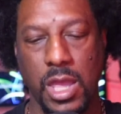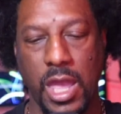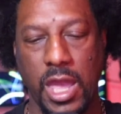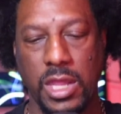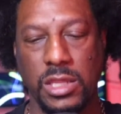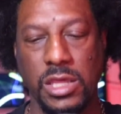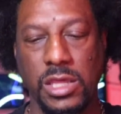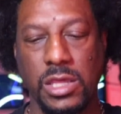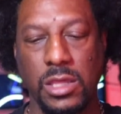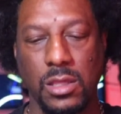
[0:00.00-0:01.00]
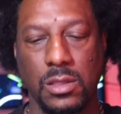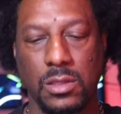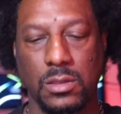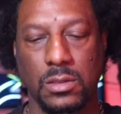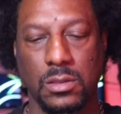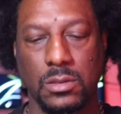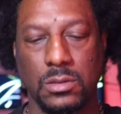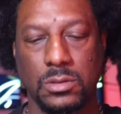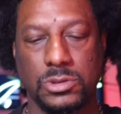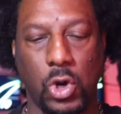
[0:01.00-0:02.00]
and he
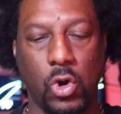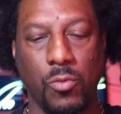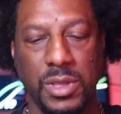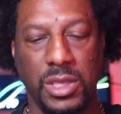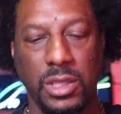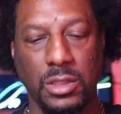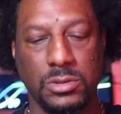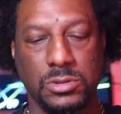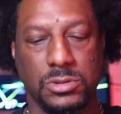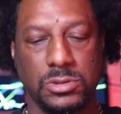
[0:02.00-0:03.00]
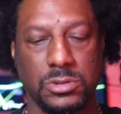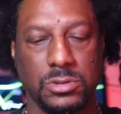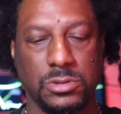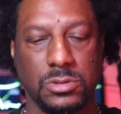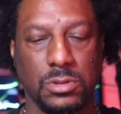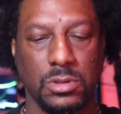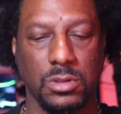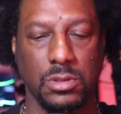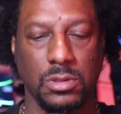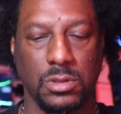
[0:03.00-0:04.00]
told me
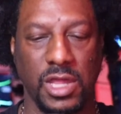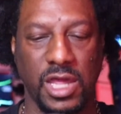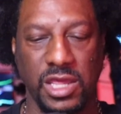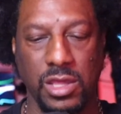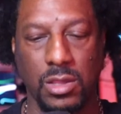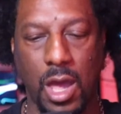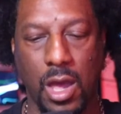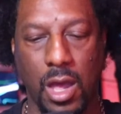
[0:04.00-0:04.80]
that he